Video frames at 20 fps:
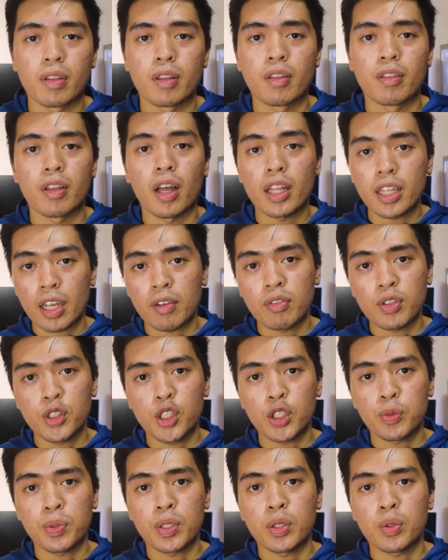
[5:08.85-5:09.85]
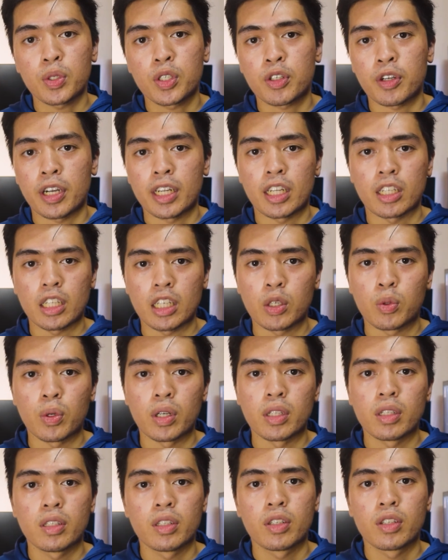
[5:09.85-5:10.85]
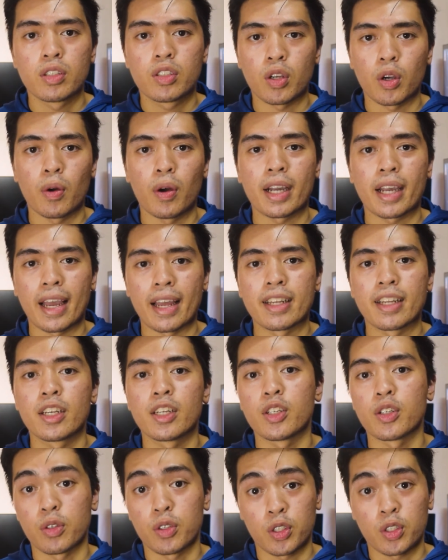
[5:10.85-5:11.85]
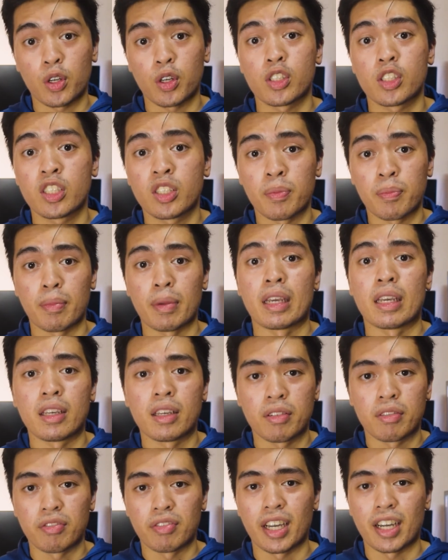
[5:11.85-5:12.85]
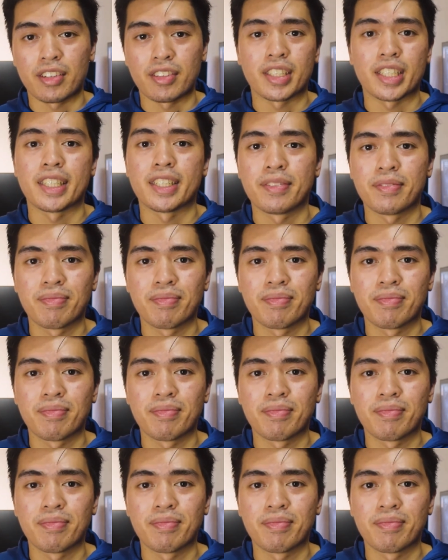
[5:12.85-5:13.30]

Not every GPU is created equal, so again, your results may vary.